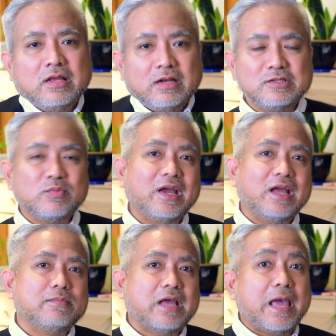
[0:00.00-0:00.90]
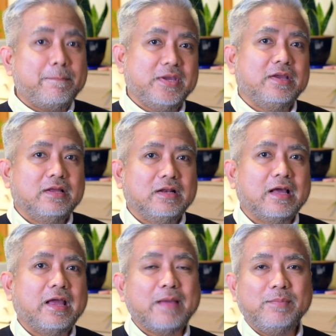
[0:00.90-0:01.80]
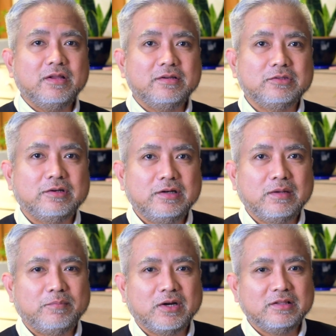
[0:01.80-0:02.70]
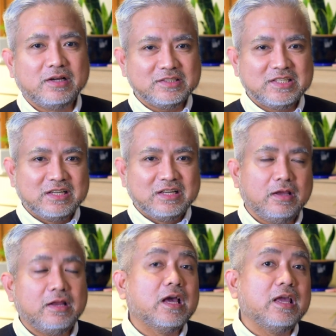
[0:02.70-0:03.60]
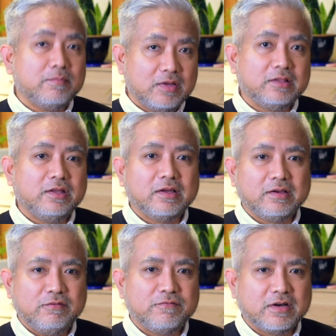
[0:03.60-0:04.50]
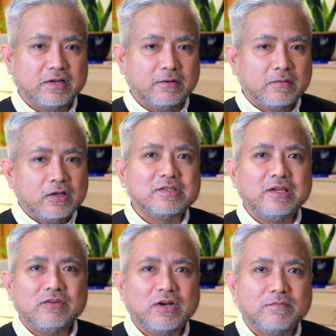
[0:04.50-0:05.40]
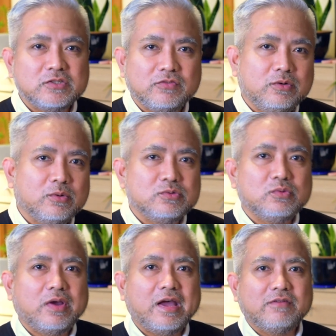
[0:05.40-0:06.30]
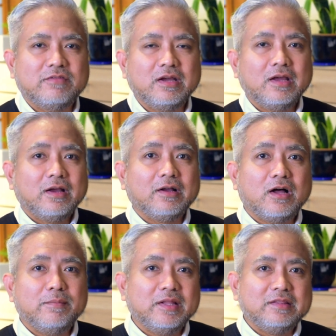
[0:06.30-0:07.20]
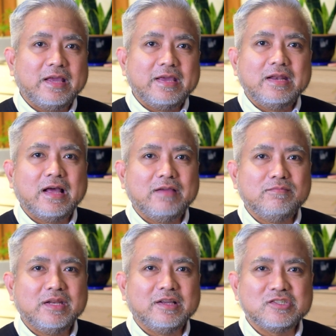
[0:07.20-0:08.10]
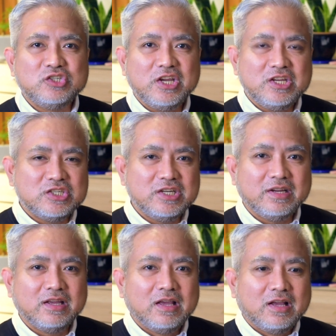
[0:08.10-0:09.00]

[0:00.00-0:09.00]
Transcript: that's why I'm happy. I happily returned the product, and I am getting a refund. Thank you very much for those who have commented. I've been exchanging